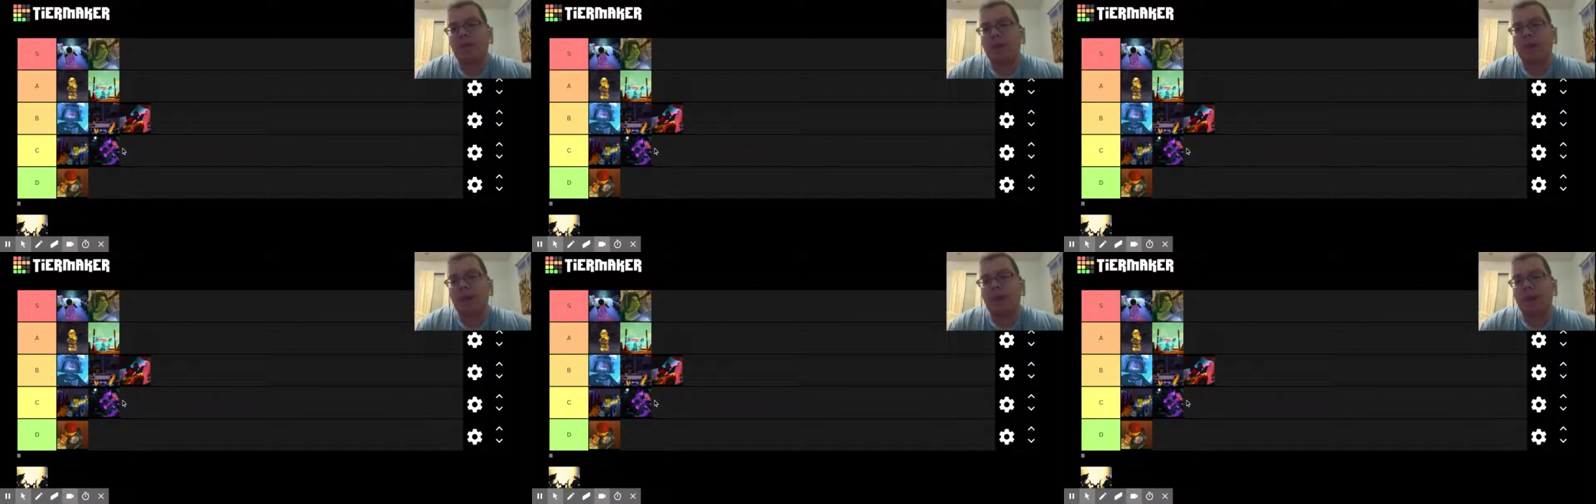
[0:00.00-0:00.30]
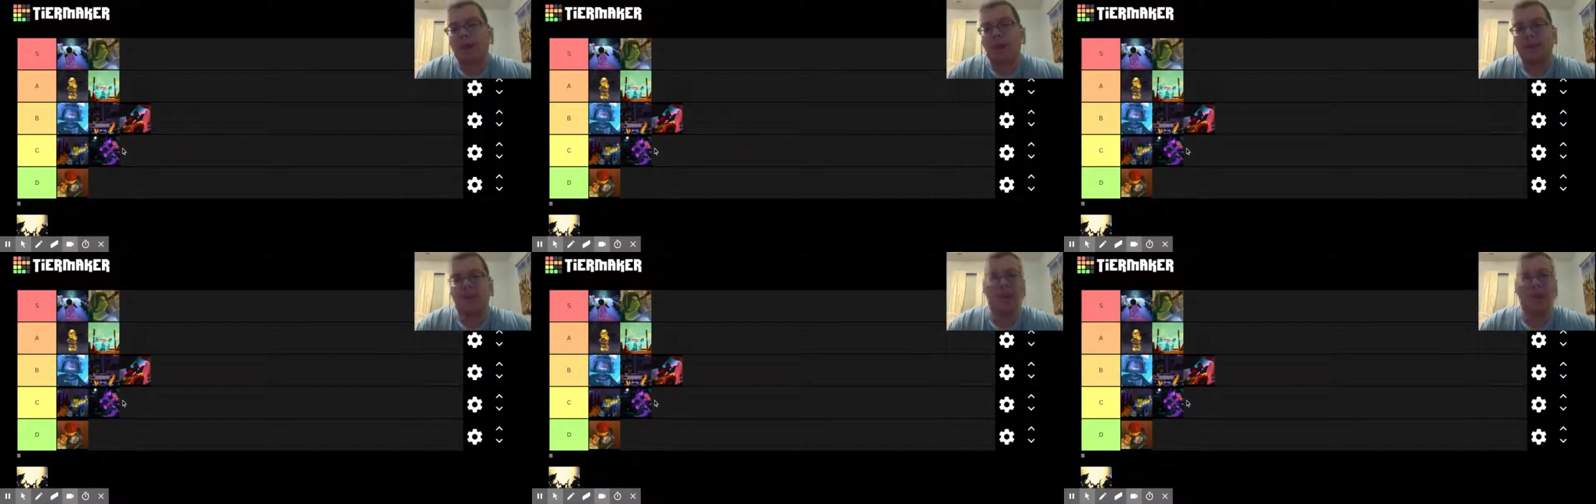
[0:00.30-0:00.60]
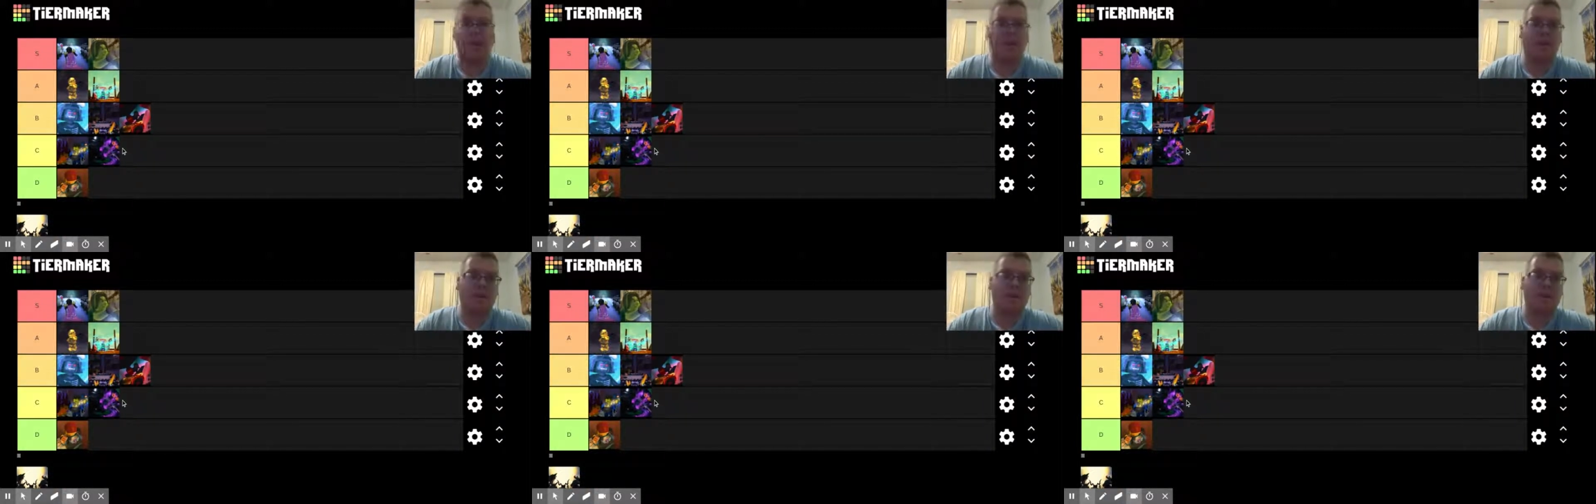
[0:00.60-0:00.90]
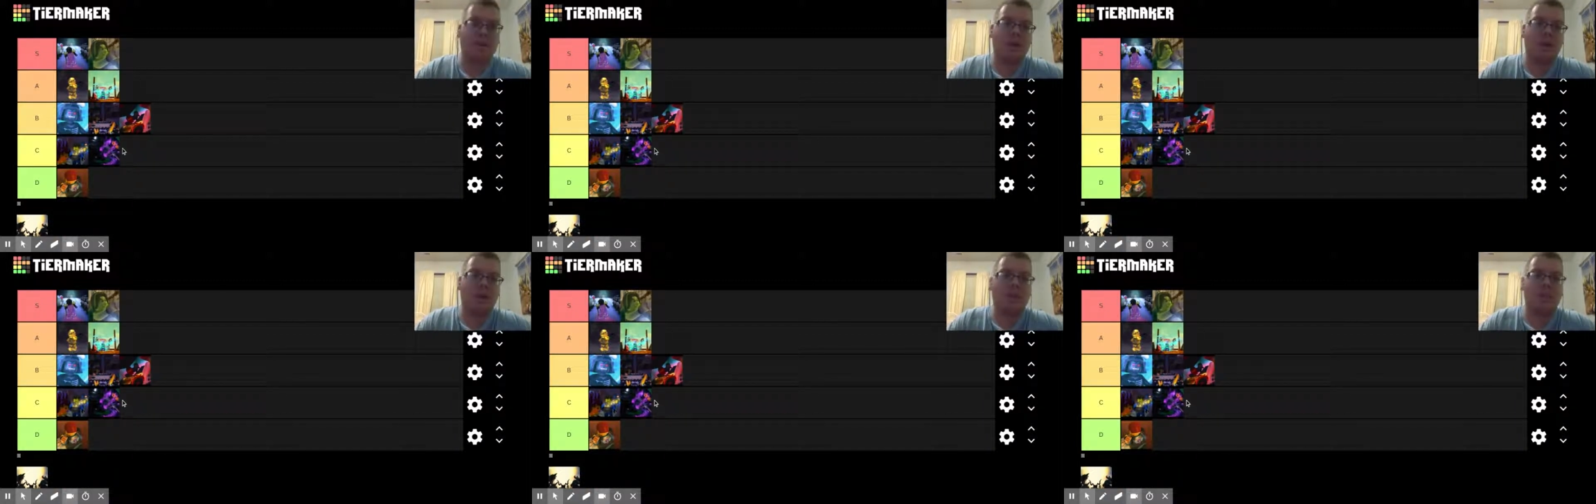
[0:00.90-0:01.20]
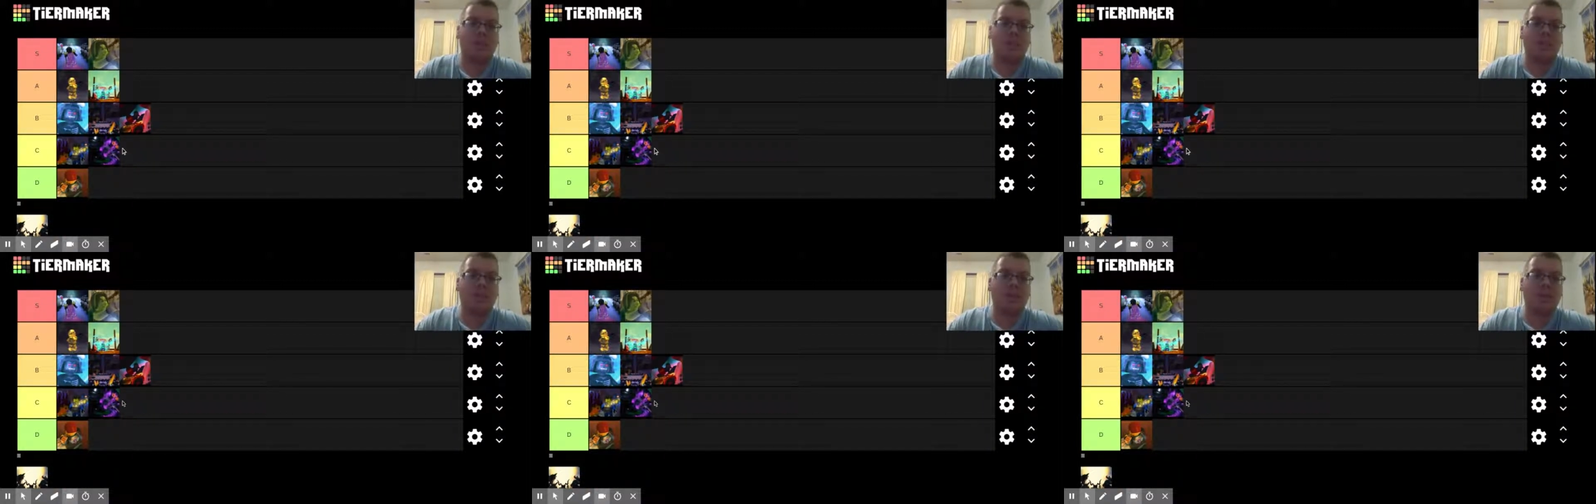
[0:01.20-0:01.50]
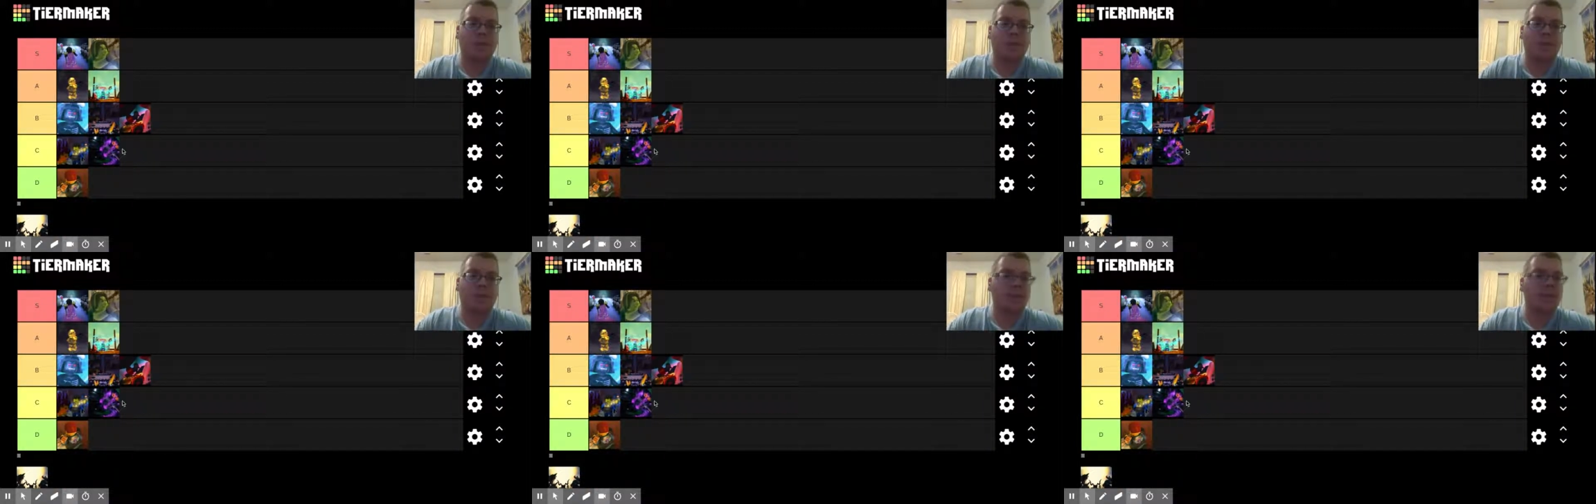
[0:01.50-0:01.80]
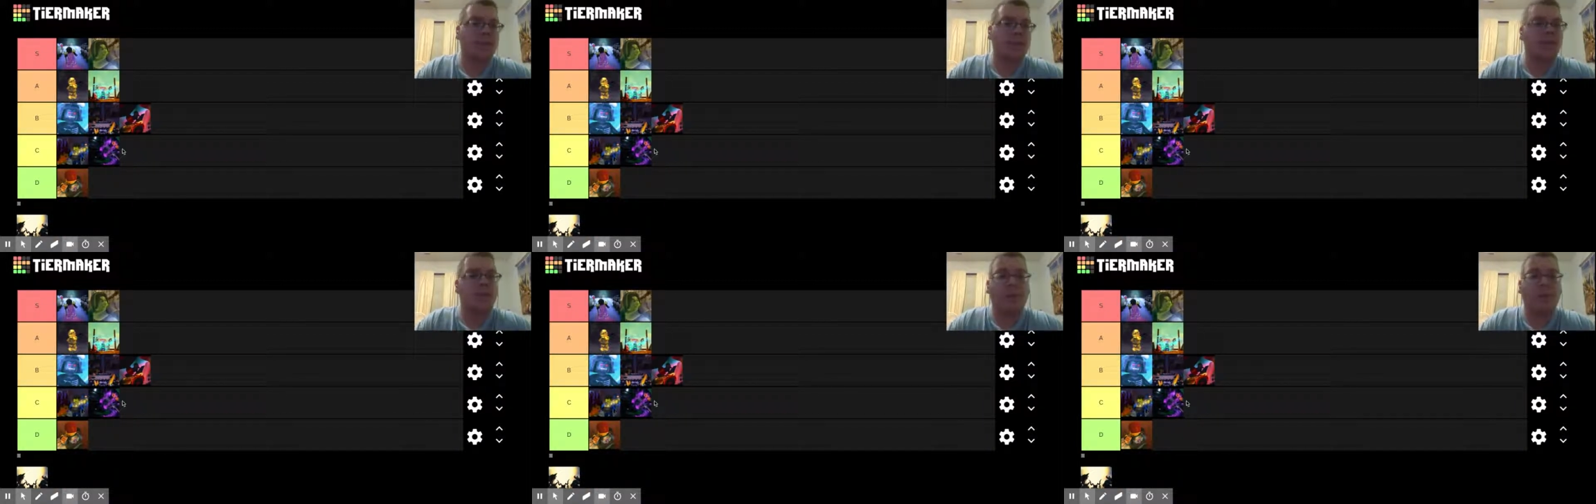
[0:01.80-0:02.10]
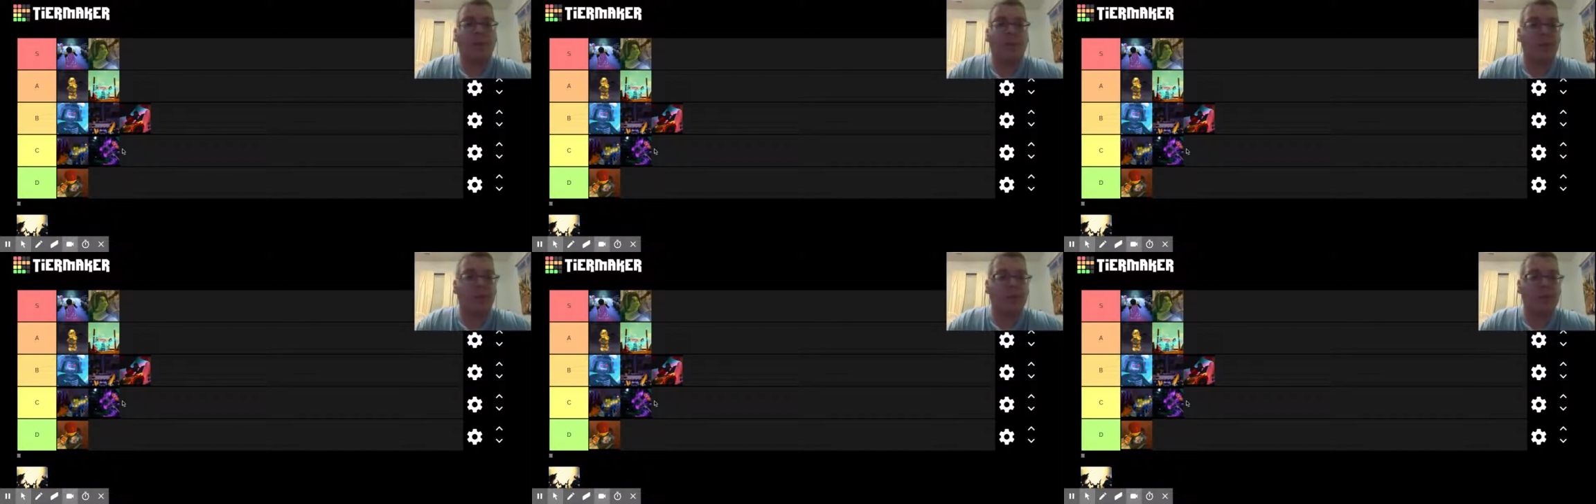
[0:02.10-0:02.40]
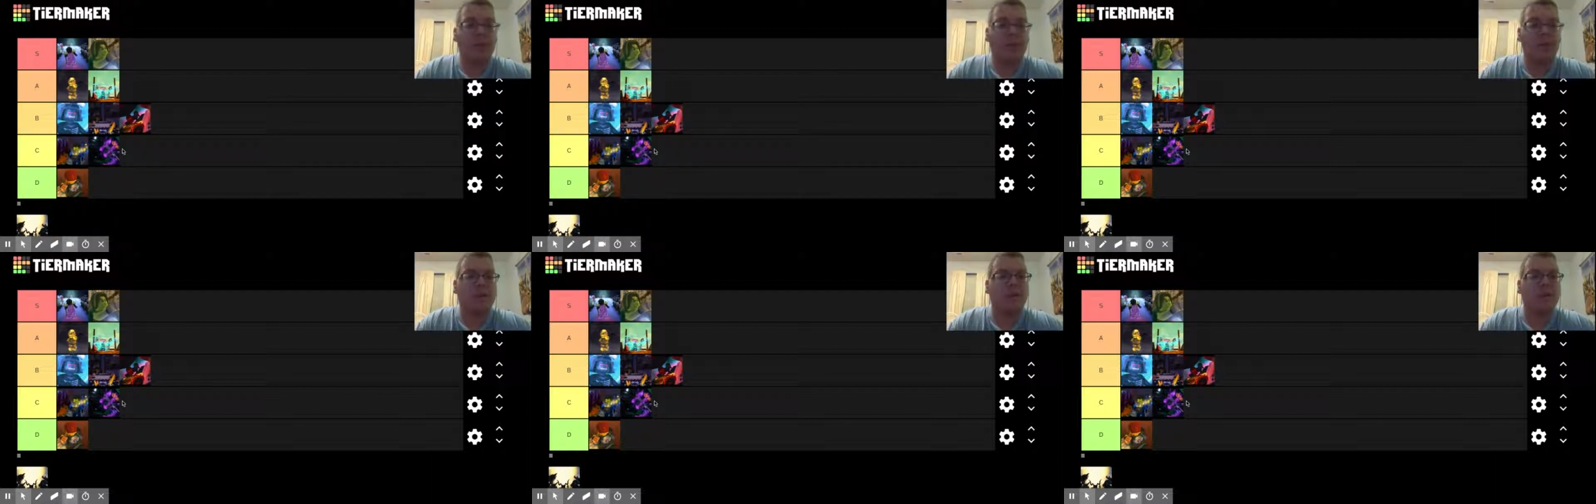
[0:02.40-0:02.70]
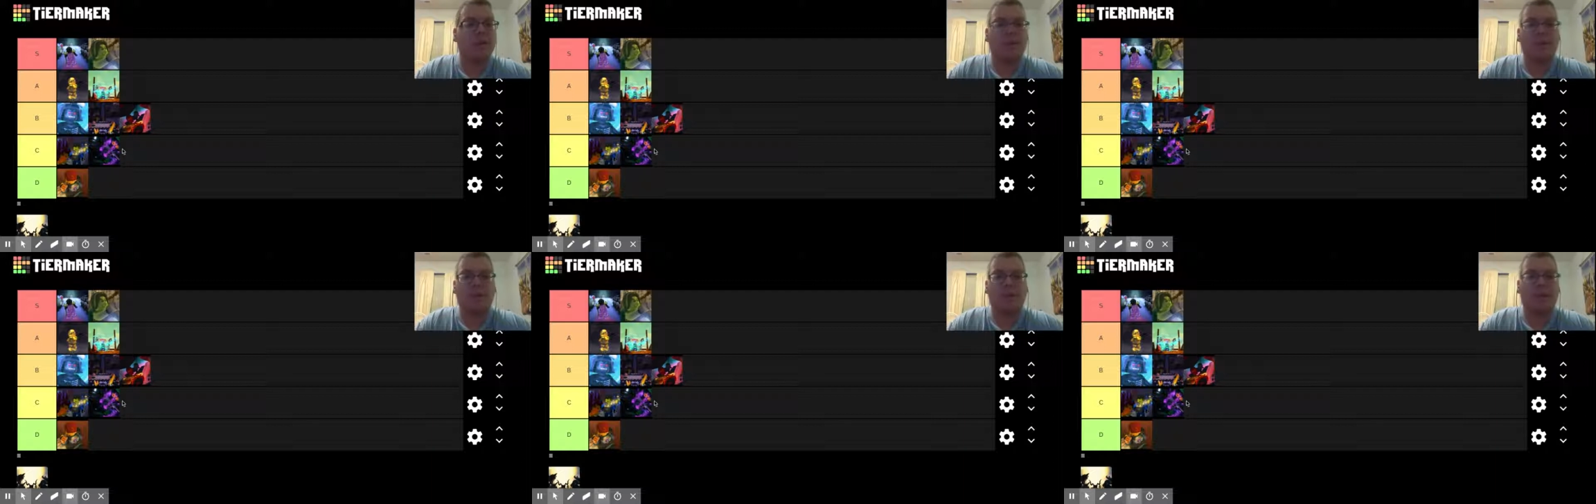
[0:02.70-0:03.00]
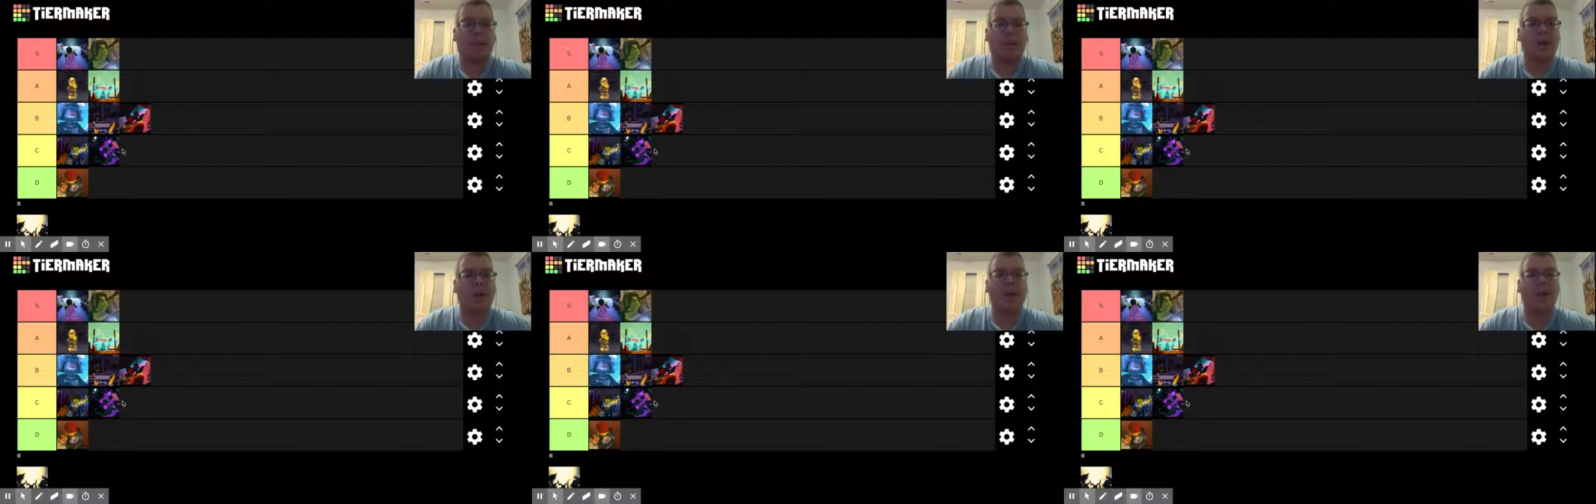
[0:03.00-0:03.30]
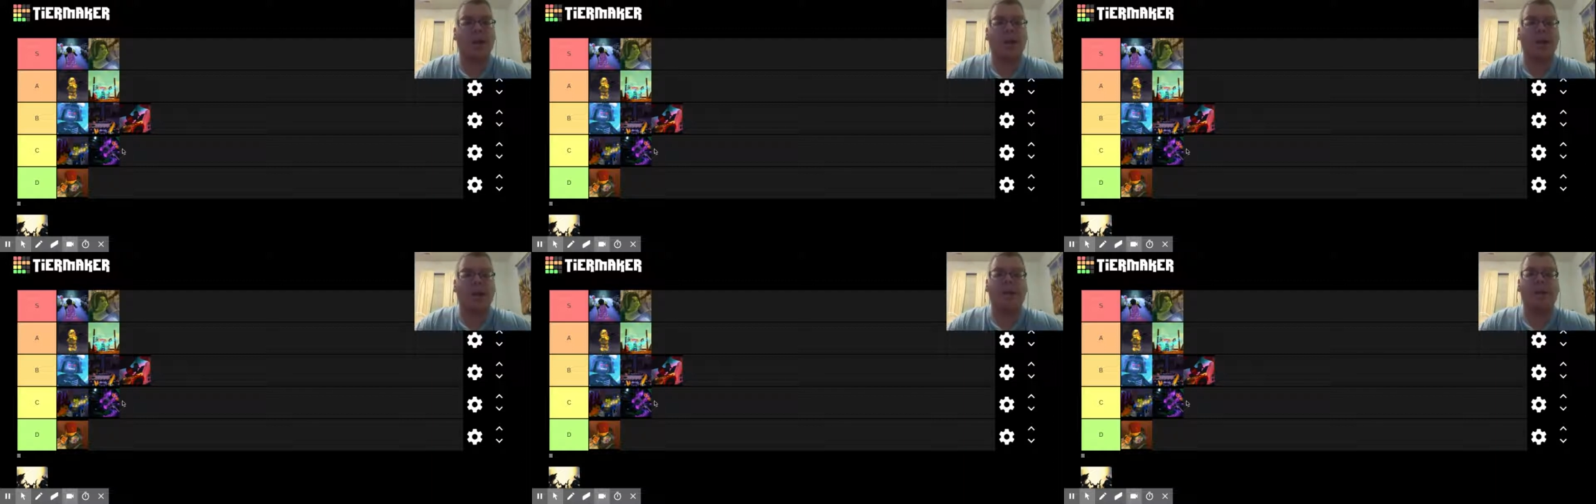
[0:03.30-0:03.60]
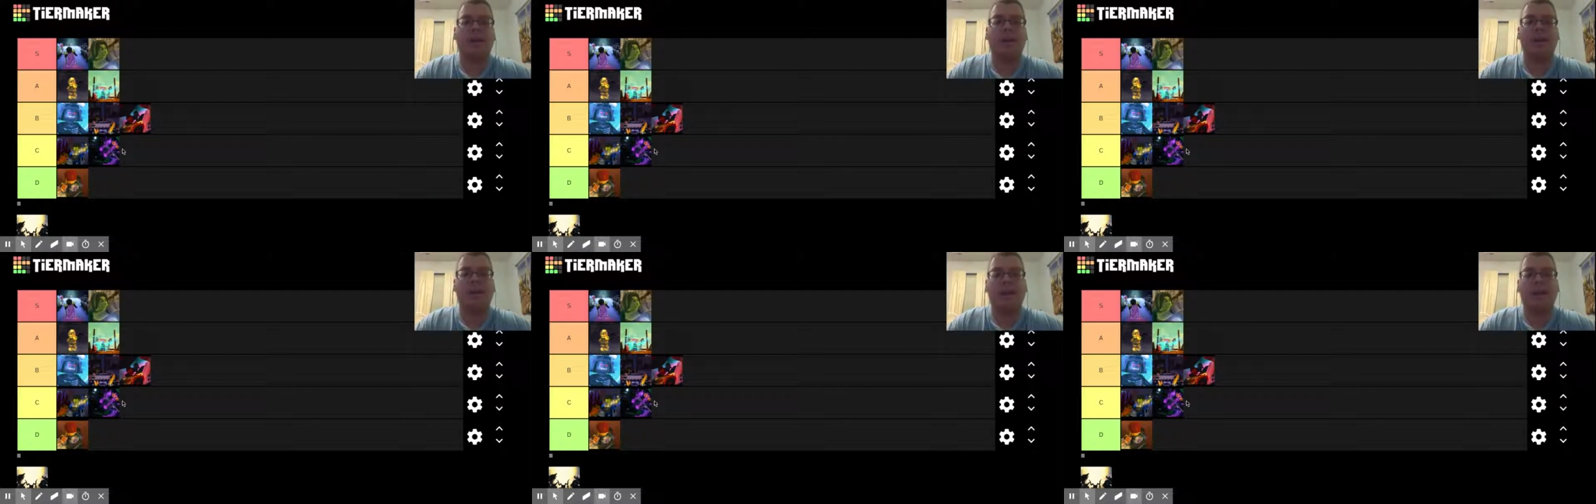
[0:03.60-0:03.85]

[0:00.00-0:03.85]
I'd say C, mostly because I don't don't think a